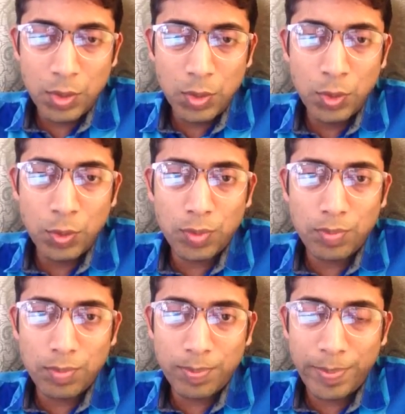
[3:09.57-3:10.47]
to
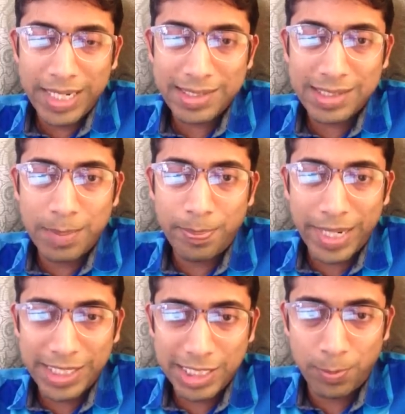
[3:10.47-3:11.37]
press the
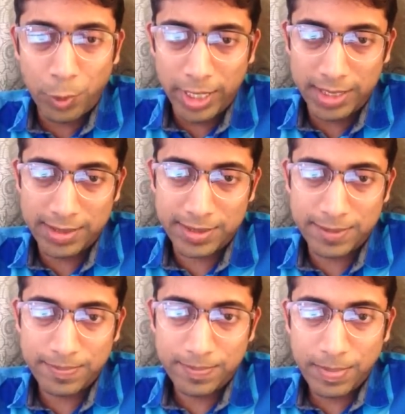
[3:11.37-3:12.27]
pressure
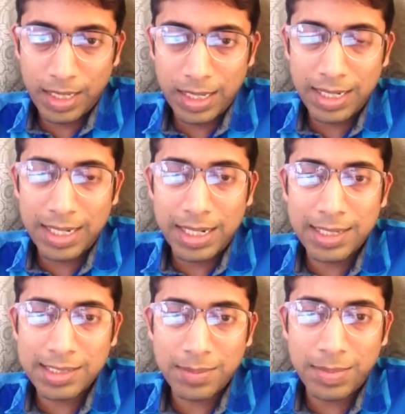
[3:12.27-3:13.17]
points
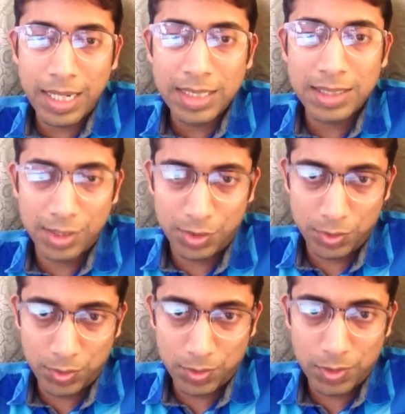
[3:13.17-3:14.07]
regarding some other
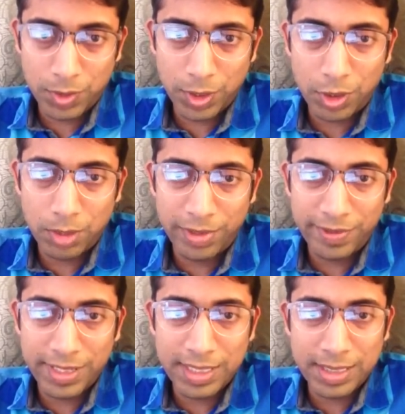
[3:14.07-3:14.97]
issues going on
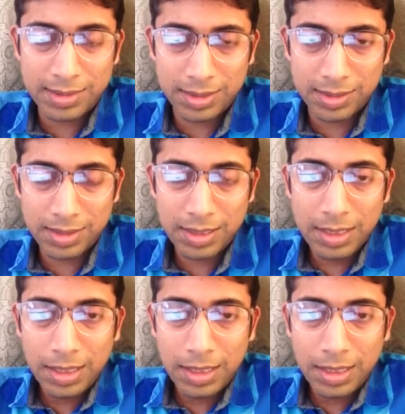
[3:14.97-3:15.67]
between the countries.